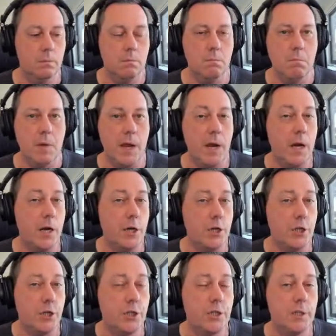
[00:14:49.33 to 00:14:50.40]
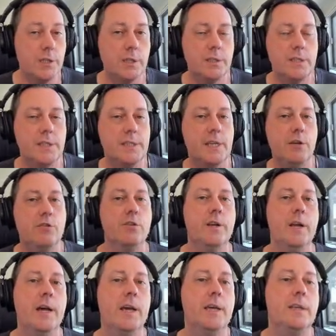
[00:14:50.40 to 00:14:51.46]
merge,
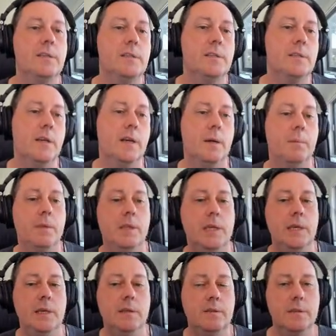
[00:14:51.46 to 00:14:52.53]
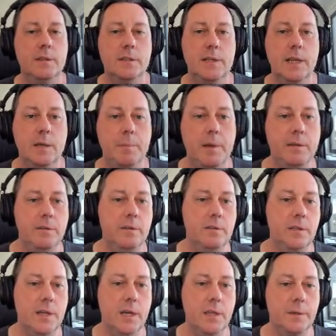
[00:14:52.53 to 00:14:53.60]
synchronize these
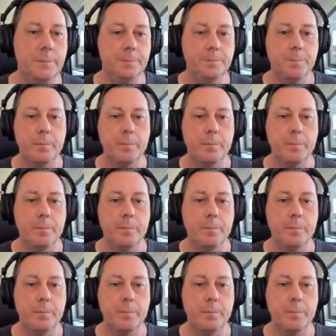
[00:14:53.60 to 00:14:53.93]
databases together?